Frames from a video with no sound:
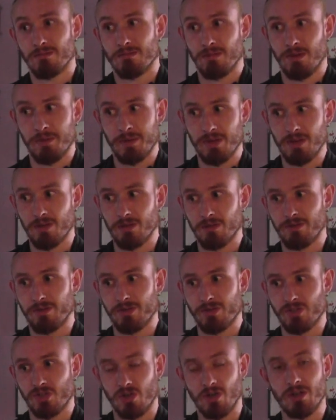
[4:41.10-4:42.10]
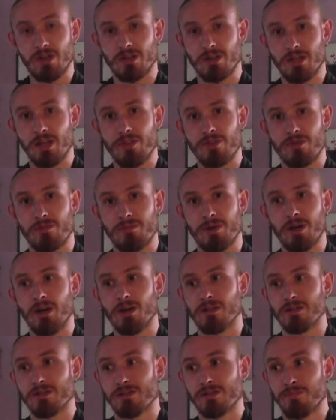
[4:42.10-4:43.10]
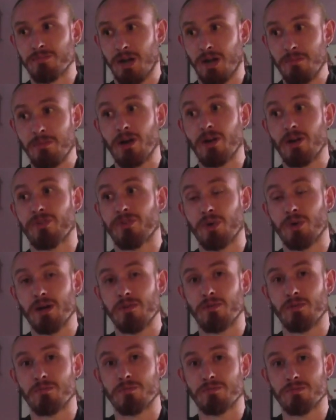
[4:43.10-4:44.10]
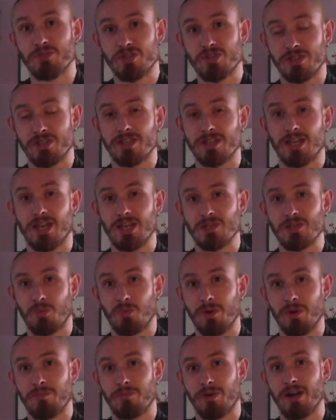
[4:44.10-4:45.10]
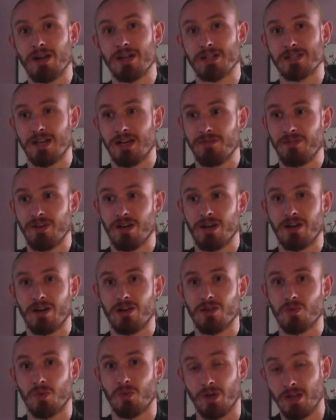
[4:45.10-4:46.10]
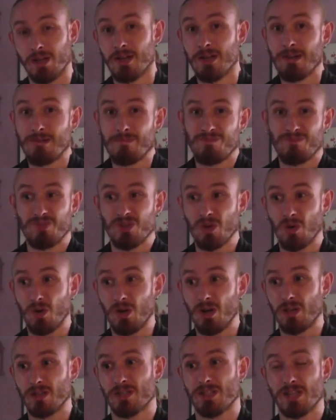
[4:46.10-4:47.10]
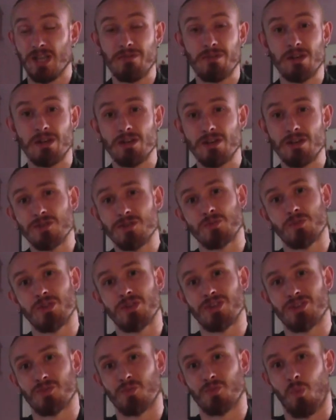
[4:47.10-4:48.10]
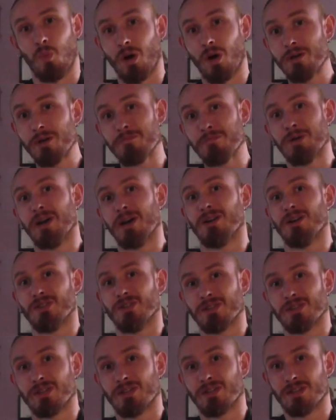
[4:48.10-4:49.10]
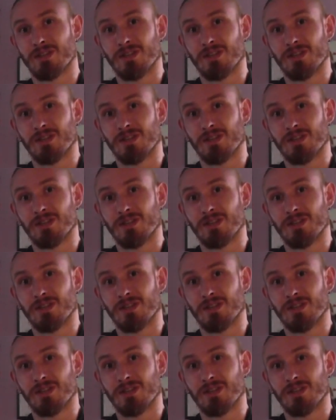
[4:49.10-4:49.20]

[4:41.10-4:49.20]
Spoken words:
I mean, they're sturdy leather belts, but I bought 3 of them just in case one breaks. I've got another one. Going on 7 years with this one belt.